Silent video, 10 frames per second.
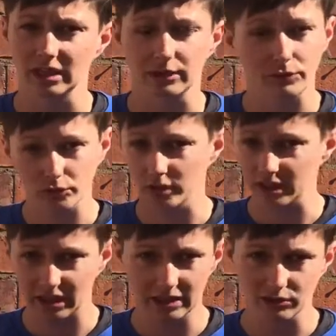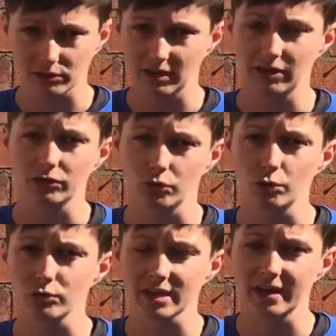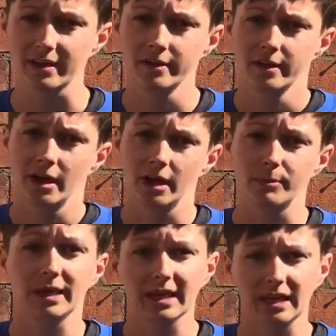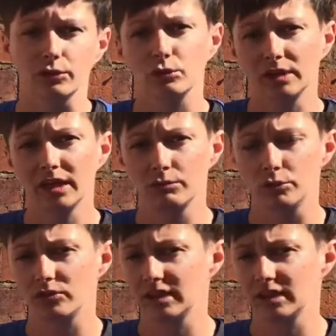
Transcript: If you've got the kids around all day, again, create a routine.